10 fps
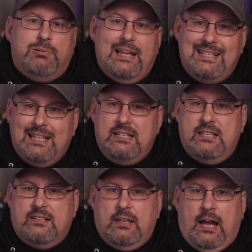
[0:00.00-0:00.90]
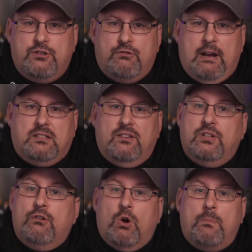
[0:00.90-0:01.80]
Place a disallow
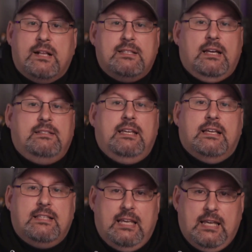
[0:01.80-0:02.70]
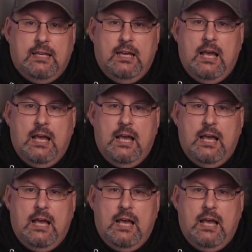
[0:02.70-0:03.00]
directive in your robots.txt.